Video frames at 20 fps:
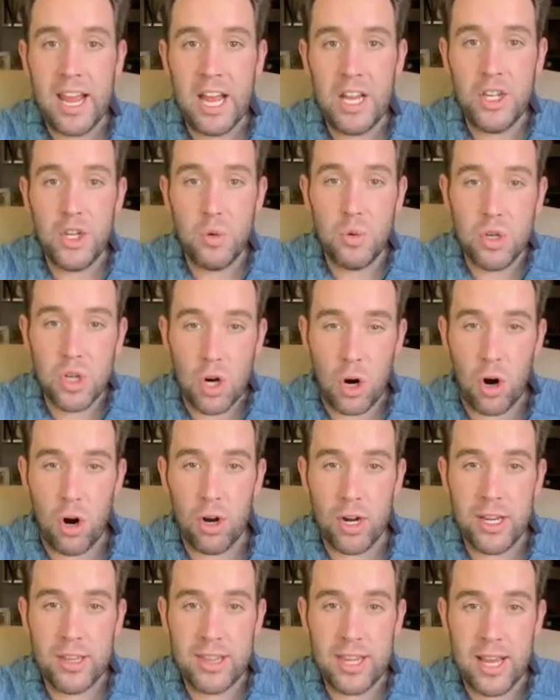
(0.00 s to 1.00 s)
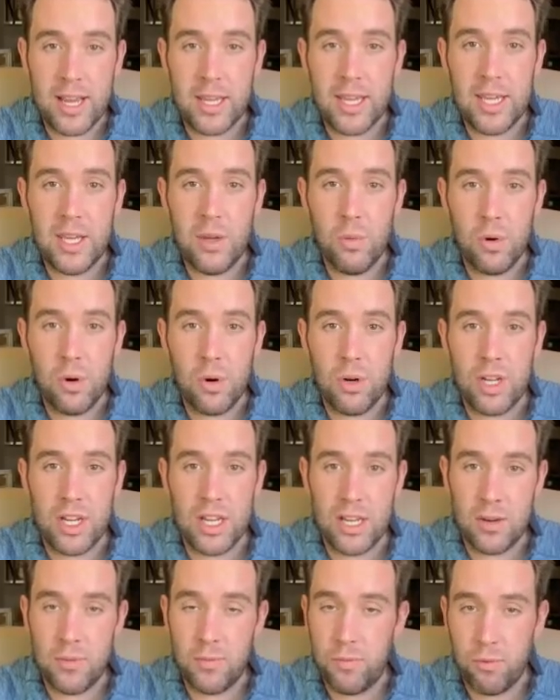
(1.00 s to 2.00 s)
and you target that keyword
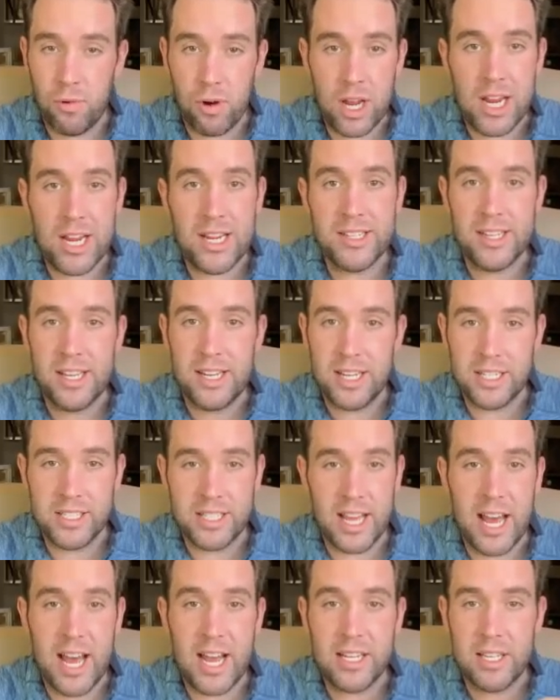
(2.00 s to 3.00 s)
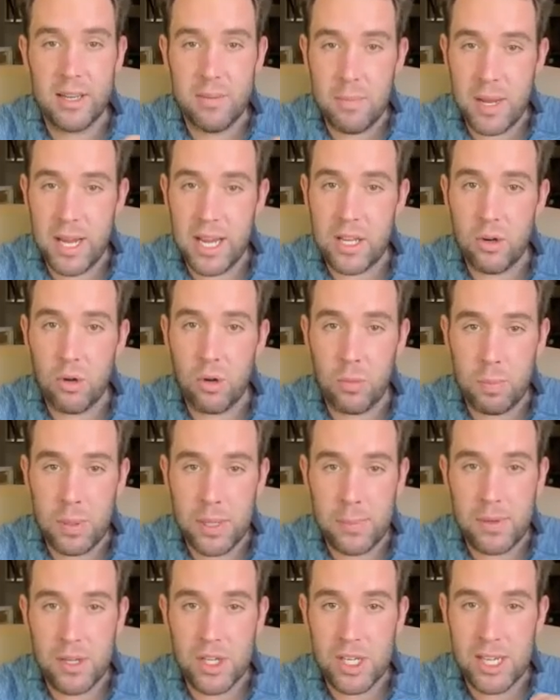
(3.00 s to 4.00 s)
in phrase and exact and manual
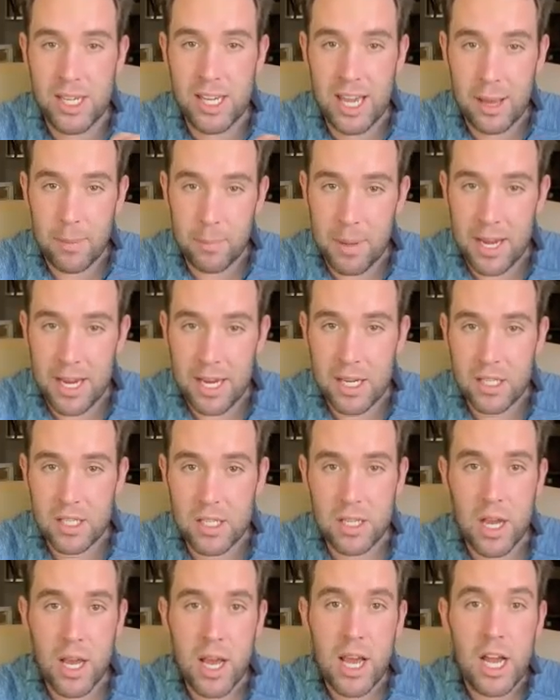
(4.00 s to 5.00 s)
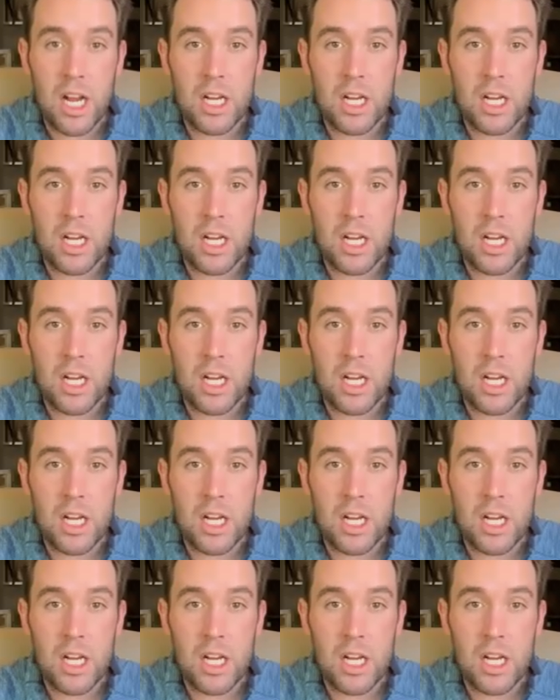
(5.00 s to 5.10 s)
PPC campaigns,